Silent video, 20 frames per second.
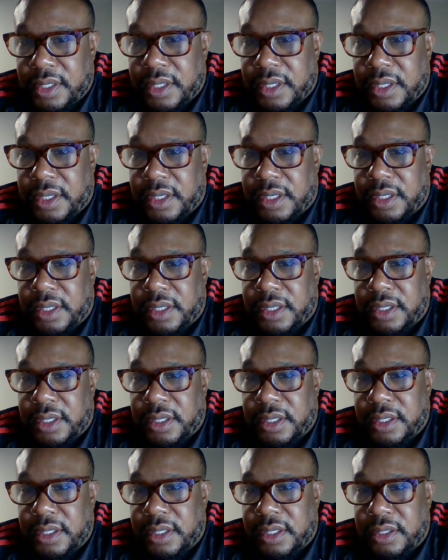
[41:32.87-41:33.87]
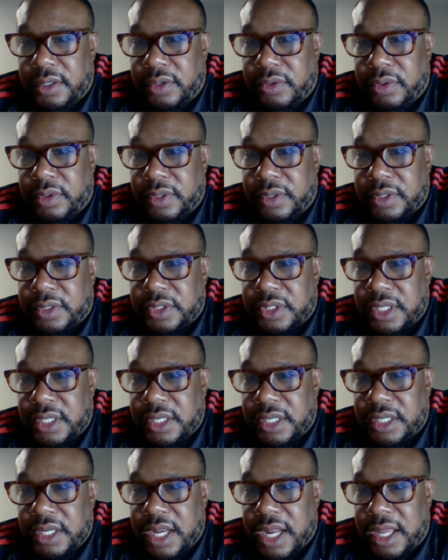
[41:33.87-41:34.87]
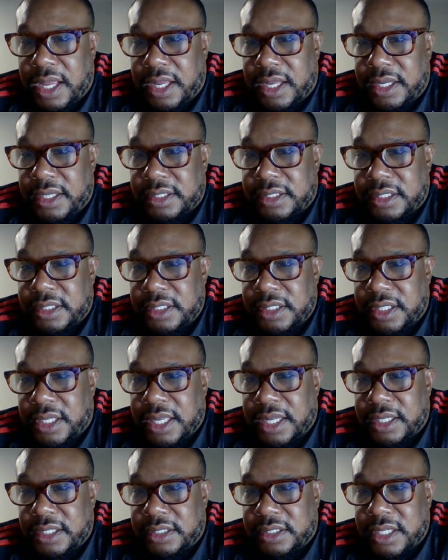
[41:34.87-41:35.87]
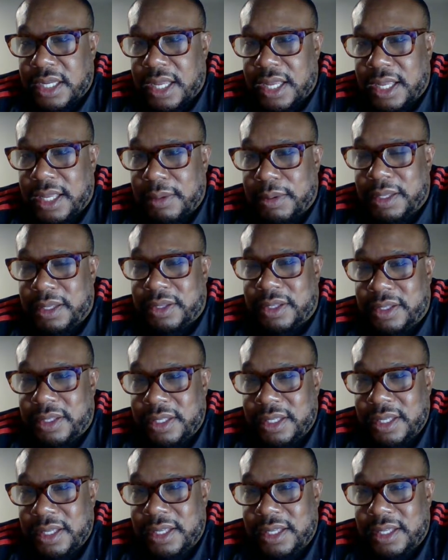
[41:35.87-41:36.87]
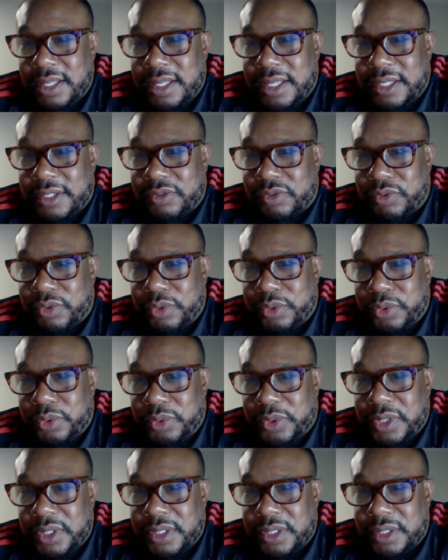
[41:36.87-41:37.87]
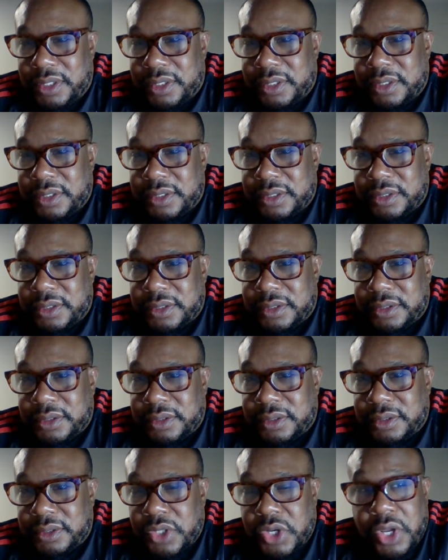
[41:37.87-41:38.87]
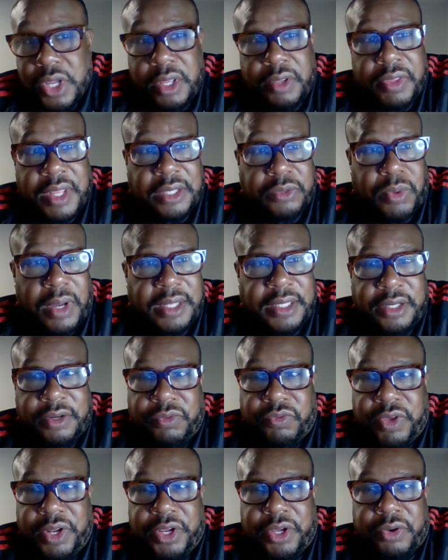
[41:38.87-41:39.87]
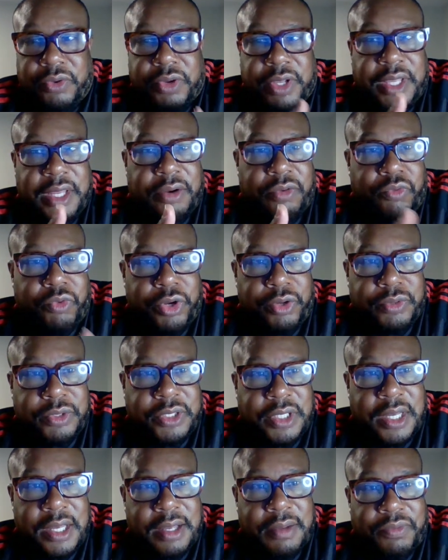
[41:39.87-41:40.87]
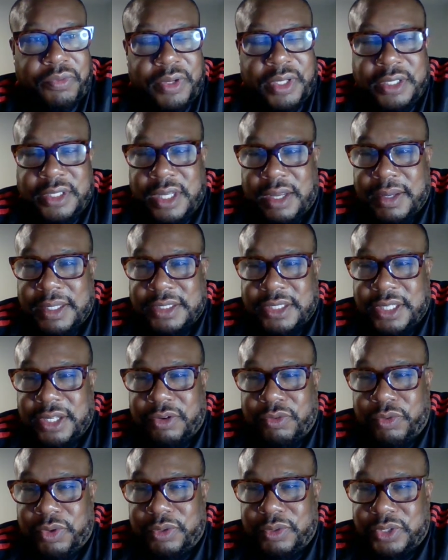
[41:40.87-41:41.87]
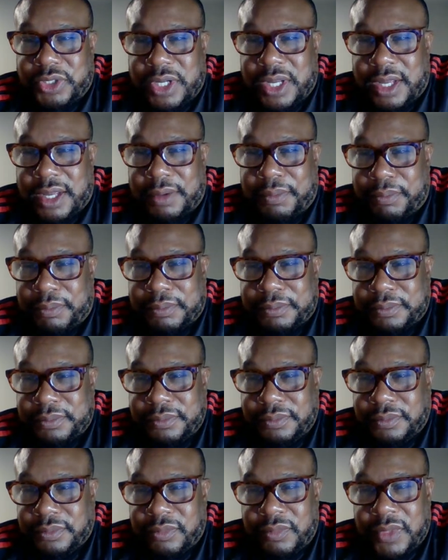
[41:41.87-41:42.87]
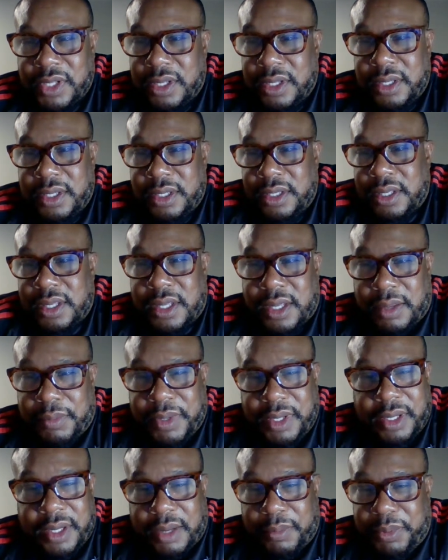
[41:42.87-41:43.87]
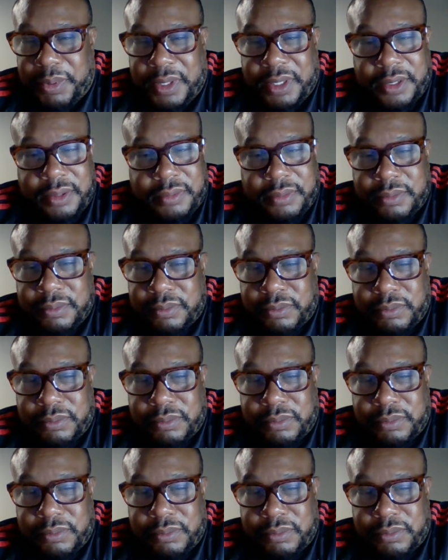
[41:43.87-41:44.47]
Laura said the Nash, get a job is rude. That's why I did a video. Get a real job. Philly Don has to get a real job. I mean, I've been